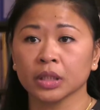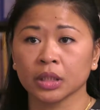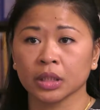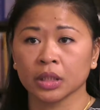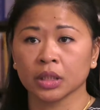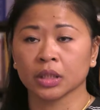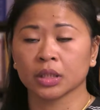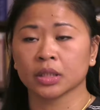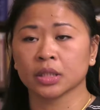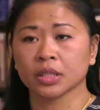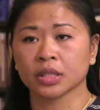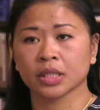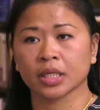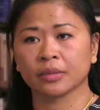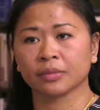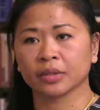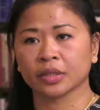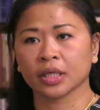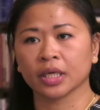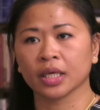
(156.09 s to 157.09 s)
here, the
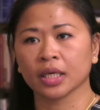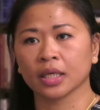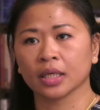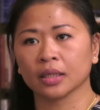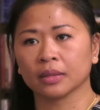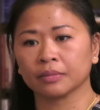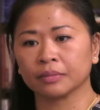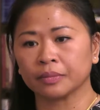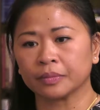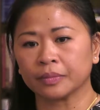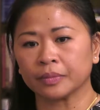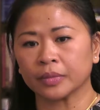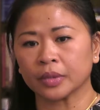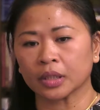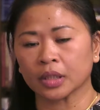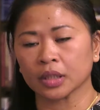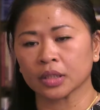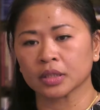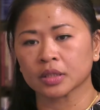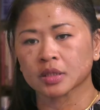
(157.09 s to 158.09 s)
summer camp,
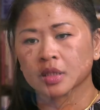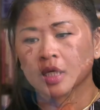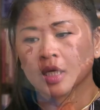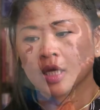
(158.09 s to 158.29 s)
because